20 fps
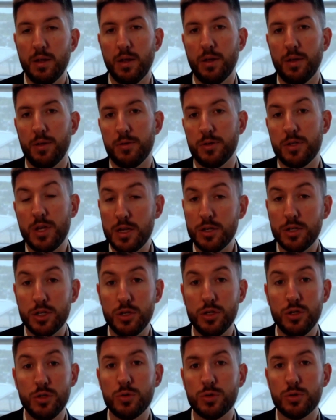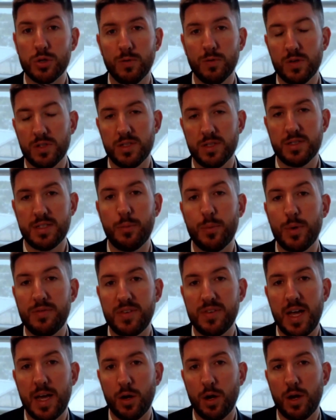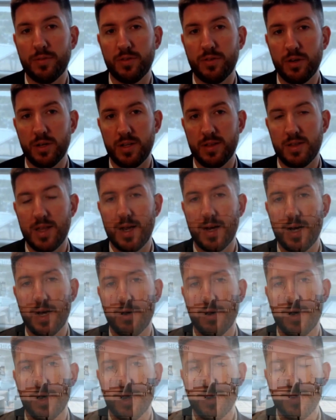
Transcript: uh, into new services that we've not offered in that area.